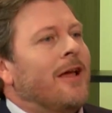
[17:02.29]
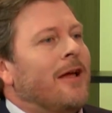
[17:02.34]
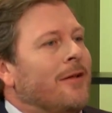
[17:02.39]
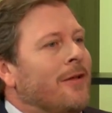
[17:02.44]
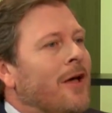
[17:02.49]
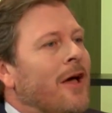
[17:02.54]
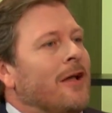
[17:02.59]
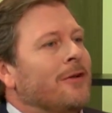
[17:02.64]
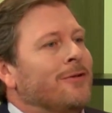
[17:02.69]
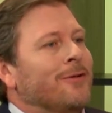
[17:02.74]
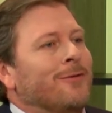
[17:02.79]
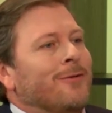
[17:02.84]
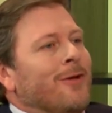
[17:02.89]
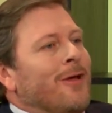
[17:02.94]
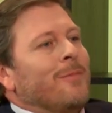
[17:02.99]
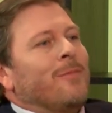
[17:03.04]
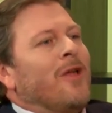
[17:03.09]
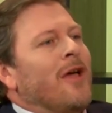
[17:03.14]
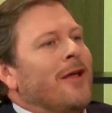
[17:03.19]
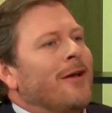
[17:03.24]
not logical.
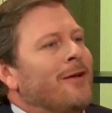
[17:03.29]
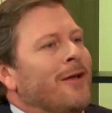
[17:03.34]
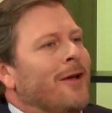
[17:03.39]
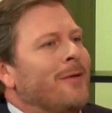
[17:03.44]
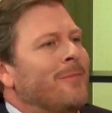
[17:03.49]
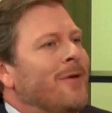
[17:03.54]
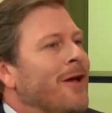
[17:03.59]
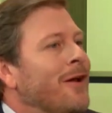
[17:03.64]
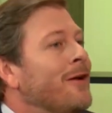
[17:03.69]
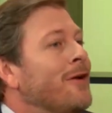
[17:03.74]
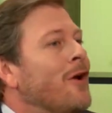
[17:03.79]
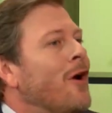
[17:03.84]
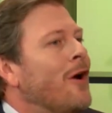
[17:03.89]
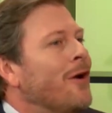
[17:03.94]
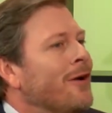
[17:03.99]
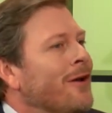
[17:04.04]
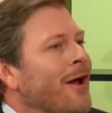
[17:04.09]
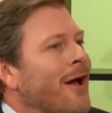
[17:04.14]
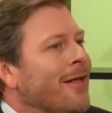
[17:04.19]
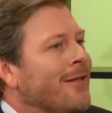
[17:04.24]
I'm not a, I'm not a
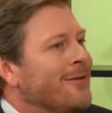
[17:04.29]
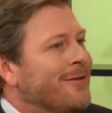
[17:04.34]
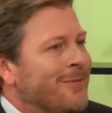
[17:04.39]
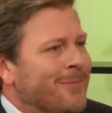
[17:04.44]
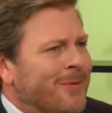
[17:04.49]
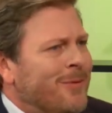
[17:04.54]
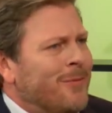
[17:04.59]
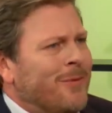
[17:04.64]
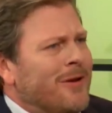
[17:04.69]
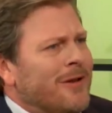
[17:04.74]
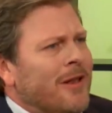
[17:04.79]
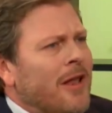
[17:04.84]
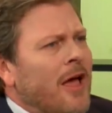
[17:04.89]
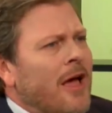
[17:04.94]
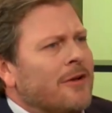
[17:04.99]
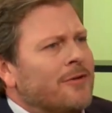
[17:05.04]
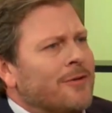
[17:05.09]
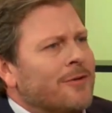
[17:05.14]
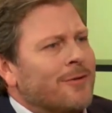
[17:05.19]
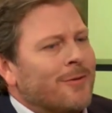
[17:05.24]
cardiologist, but it wasn't right.
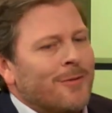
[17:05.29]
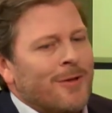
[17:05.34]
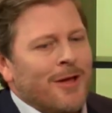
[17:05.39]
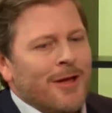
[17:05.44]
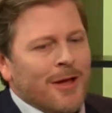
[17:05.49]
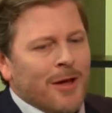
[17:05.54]
logical.